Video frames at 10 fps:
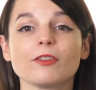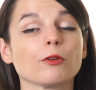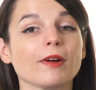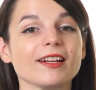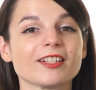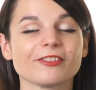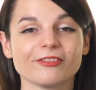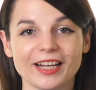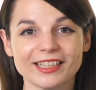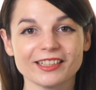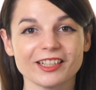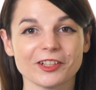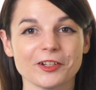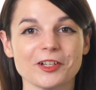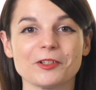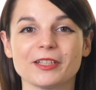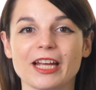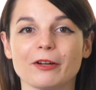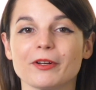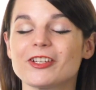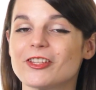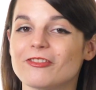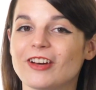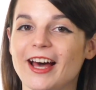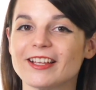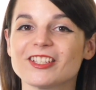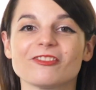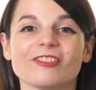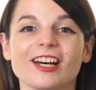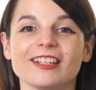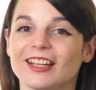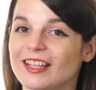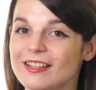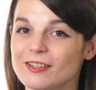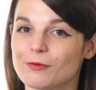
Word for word: if you're ready to finally learn a new language the fast, fun, and easy